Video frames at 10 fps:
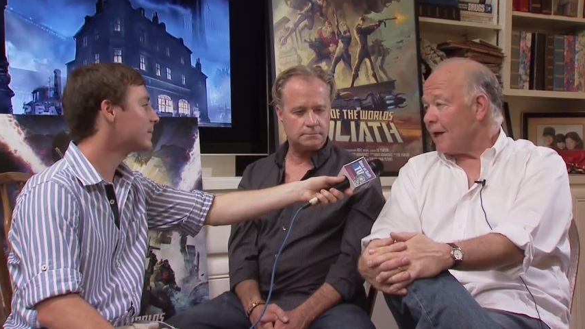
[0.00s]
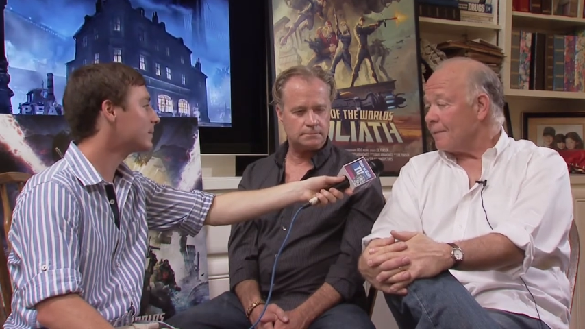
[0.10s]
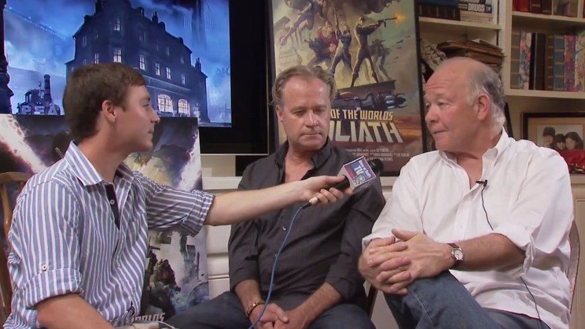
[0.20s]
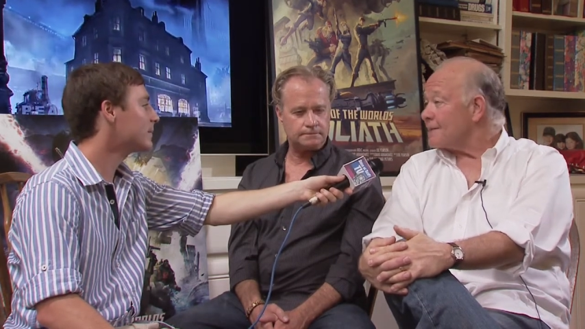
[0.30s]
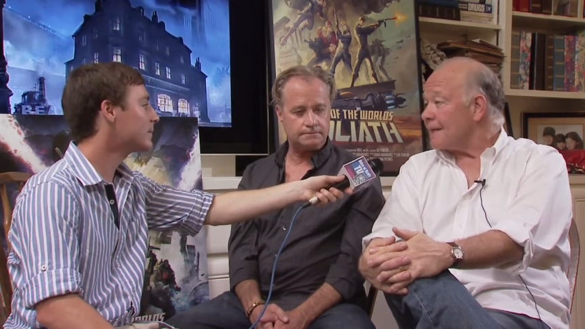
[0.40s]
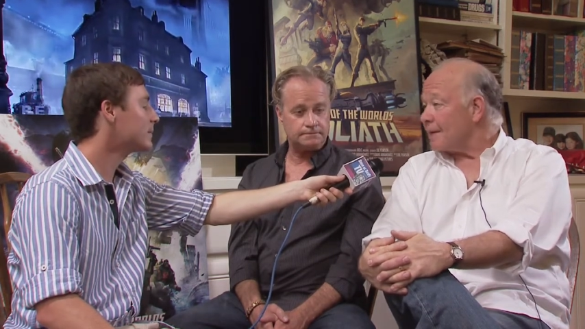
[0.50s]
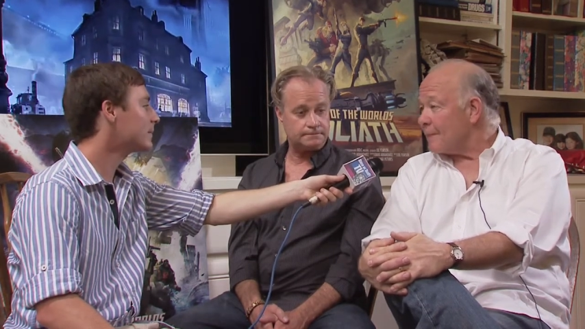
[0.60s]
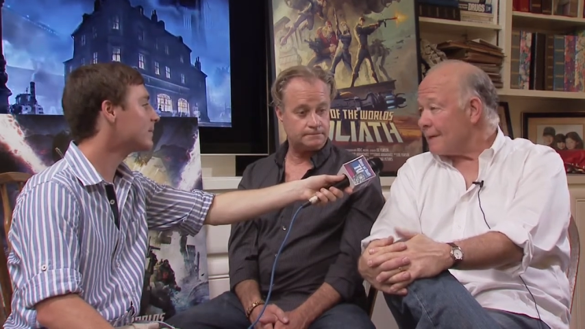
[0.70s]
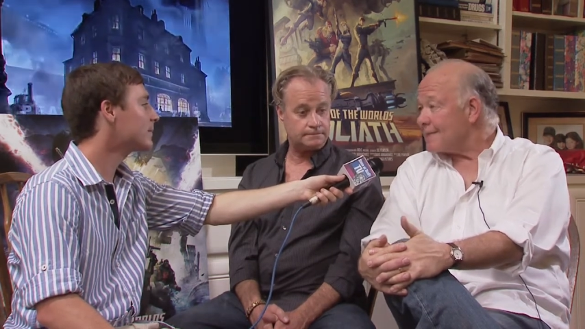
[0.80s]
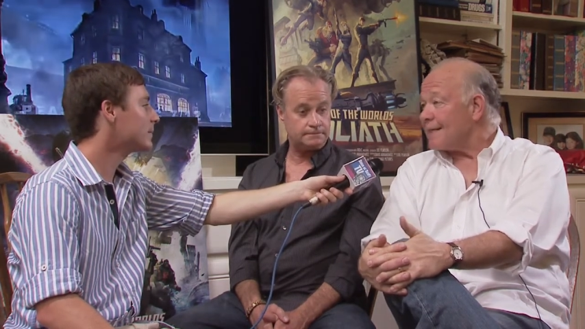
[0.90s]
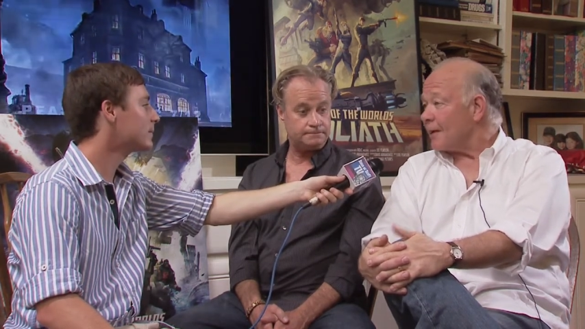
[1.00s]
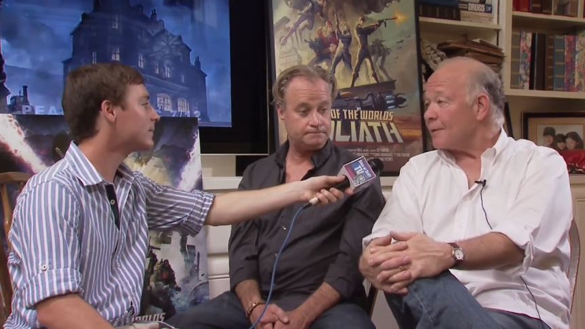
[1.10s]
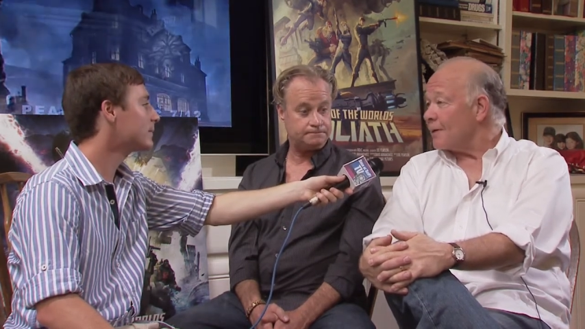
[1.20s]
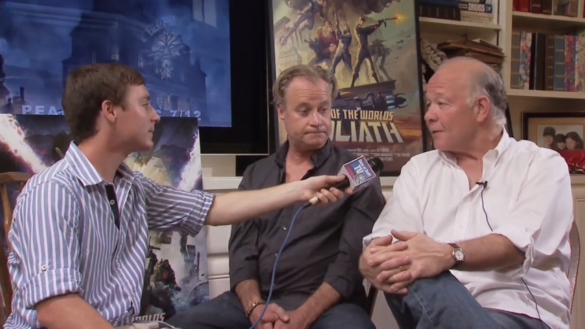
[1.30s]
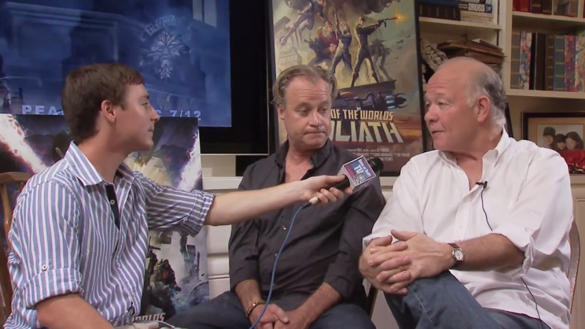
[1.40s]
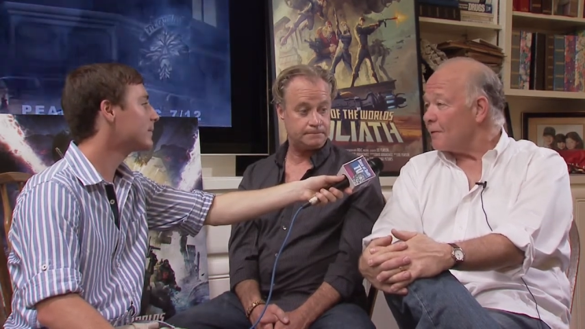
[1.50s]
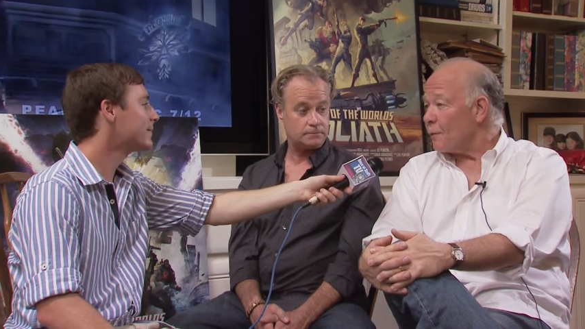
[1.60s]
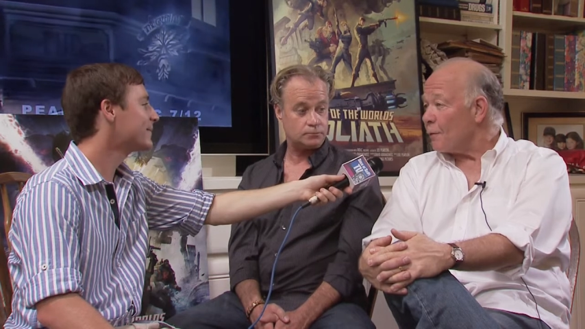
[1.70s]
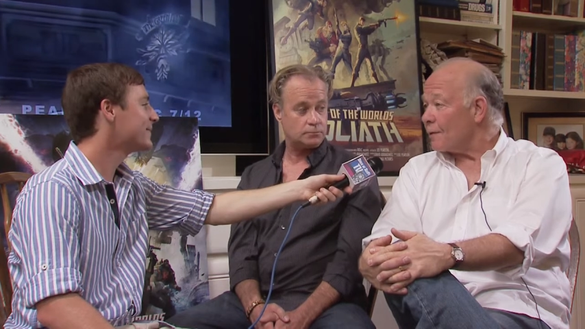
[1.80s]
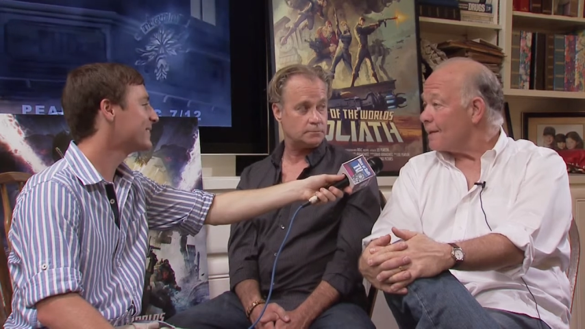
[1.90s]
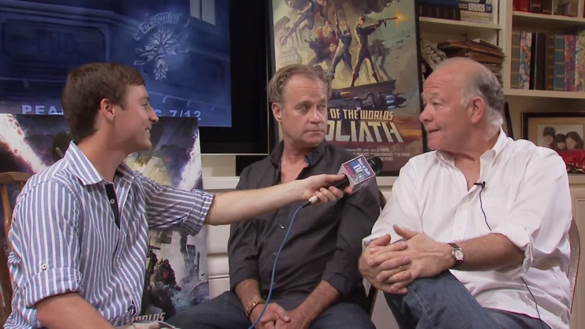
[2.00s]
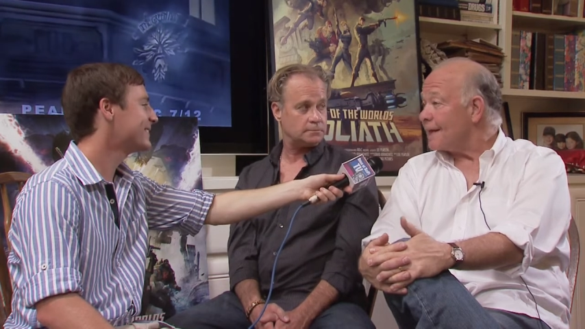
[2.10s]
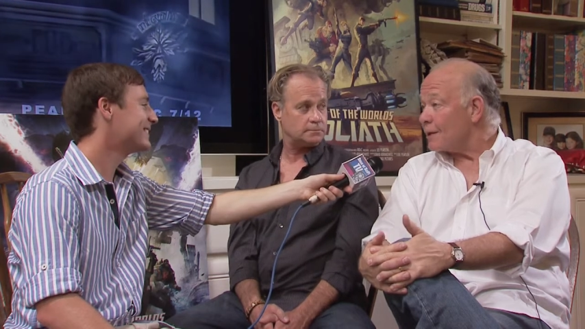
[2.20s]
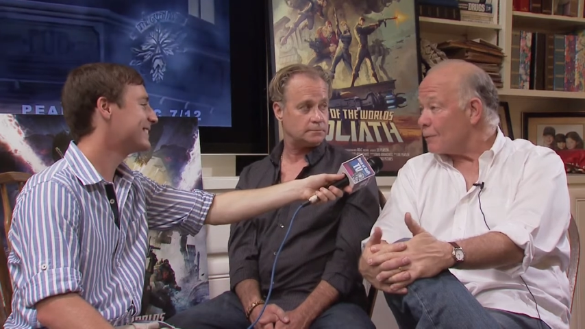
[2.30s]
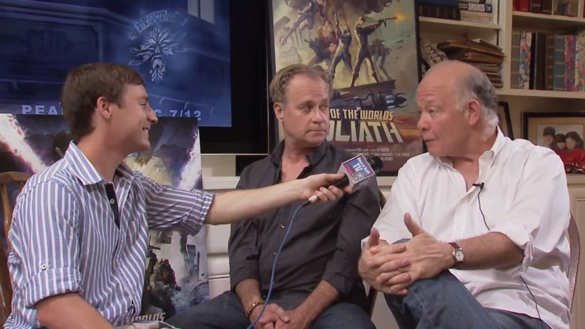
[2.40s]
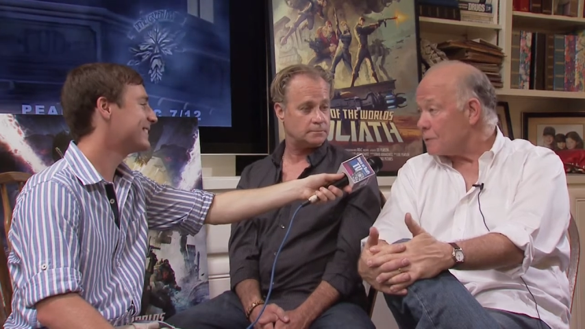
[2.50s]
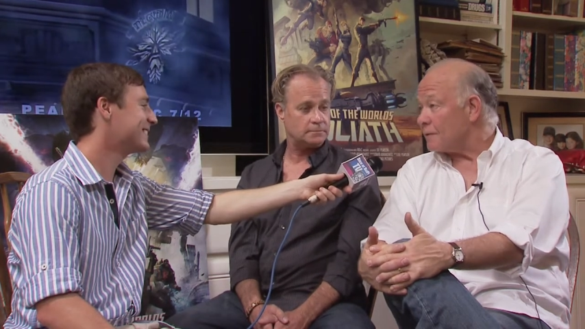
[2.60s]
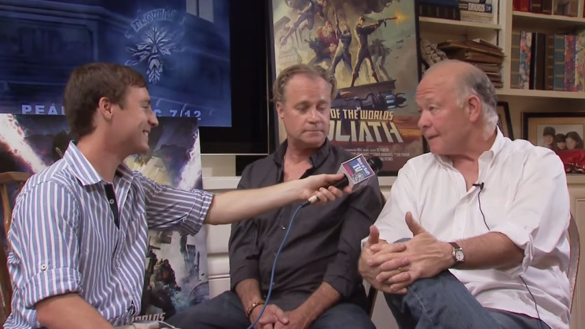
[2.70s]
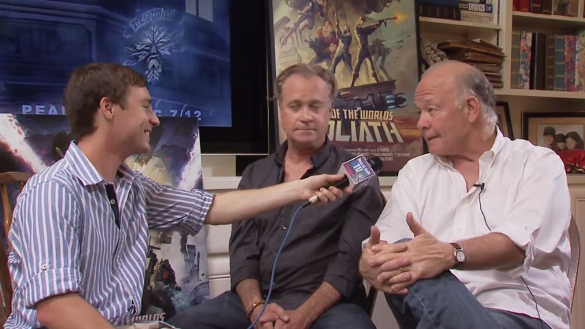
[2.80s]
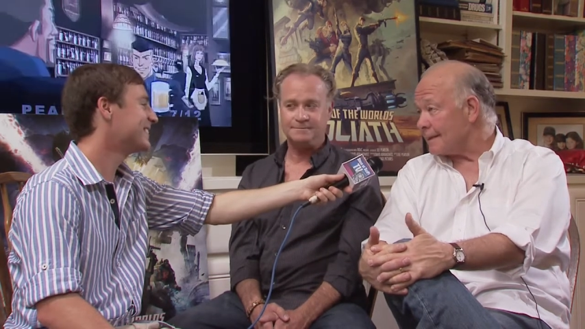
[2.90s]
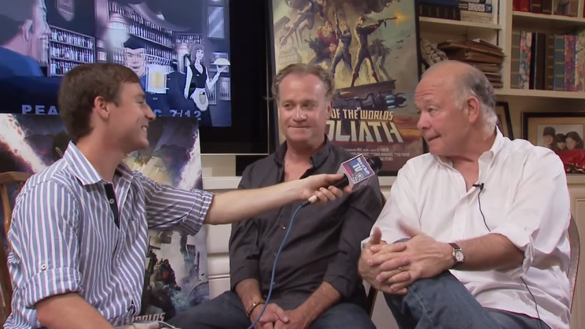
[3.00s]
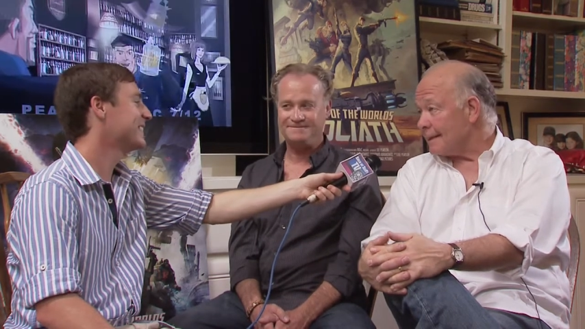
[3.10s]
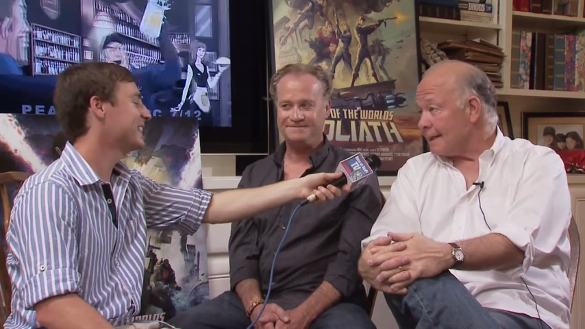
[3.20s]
Speaker 1: Um, there's not a better Secretary of War than Teddy Roosevelt.